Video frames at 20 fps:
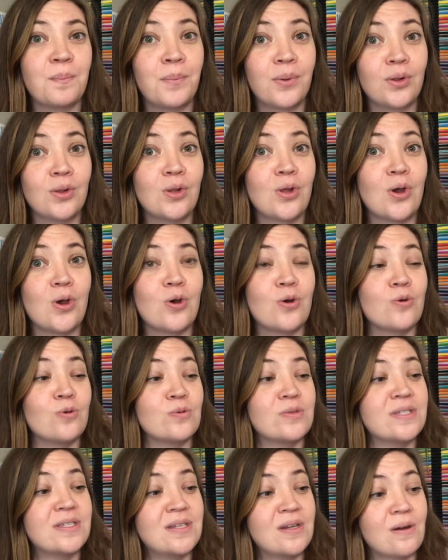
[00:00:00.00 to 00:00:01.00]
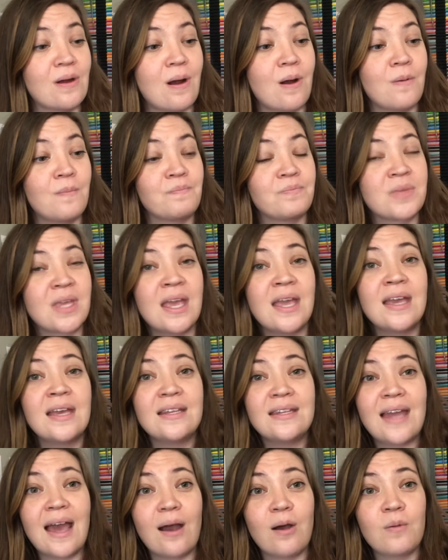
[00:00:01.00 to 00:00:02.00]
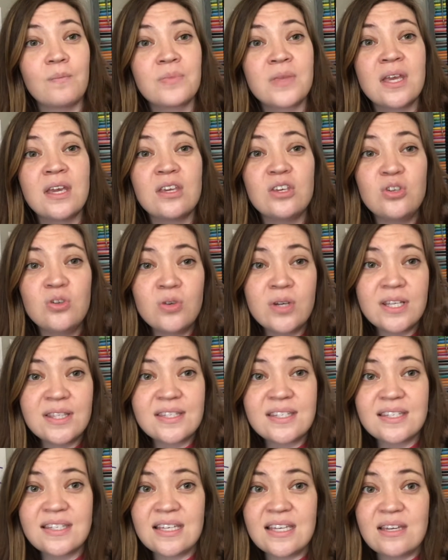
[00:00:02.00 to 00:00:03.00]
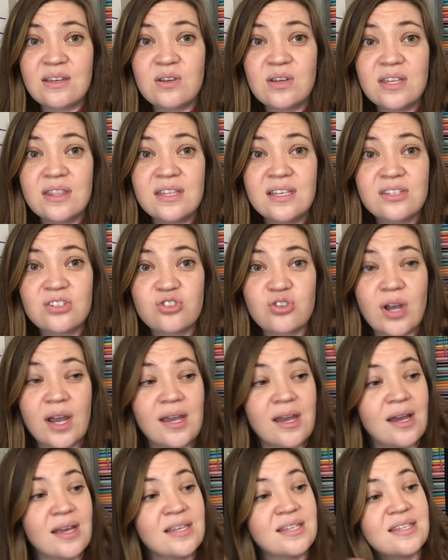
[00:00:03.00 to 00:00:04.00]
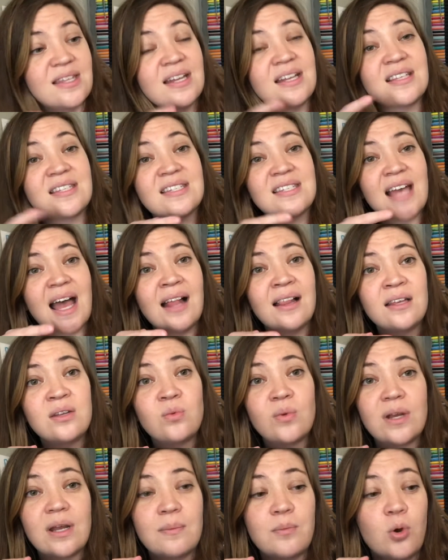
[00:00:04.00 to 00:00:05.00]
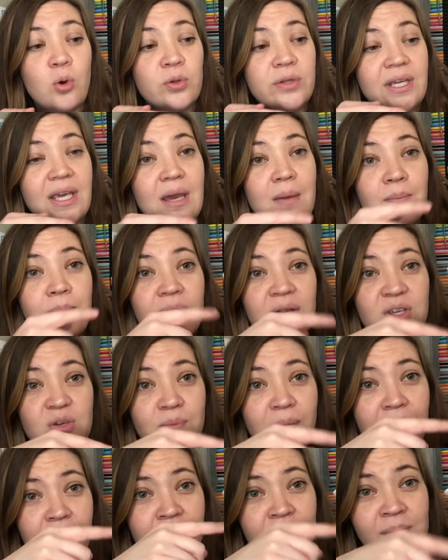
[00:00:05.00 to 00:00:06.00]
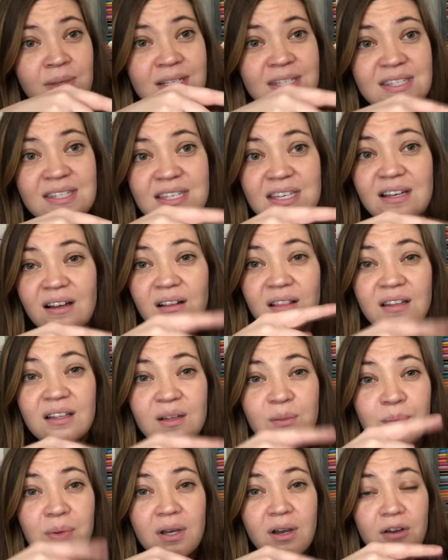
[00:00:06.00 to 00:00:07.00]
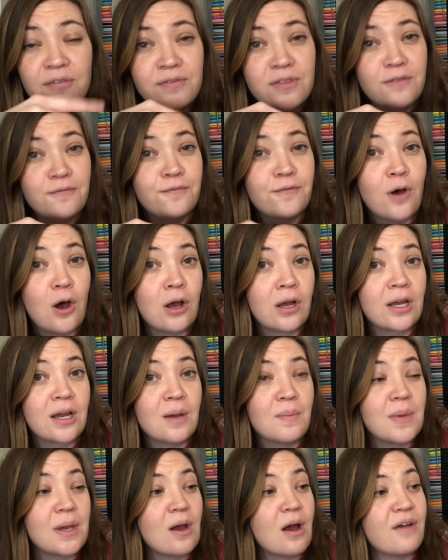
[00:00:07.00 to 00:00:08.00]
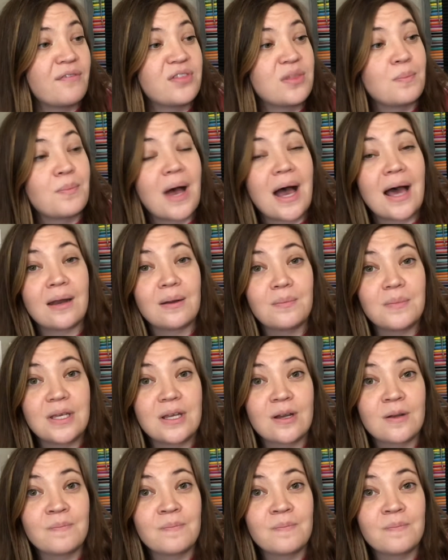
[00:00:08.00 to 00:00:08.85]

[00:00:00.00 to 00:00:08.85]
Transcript: below zero. Now, you can see in this dry ice that it's solid when I'm holding it, but you might be able to see a little bit of the fog coming off the bottom here.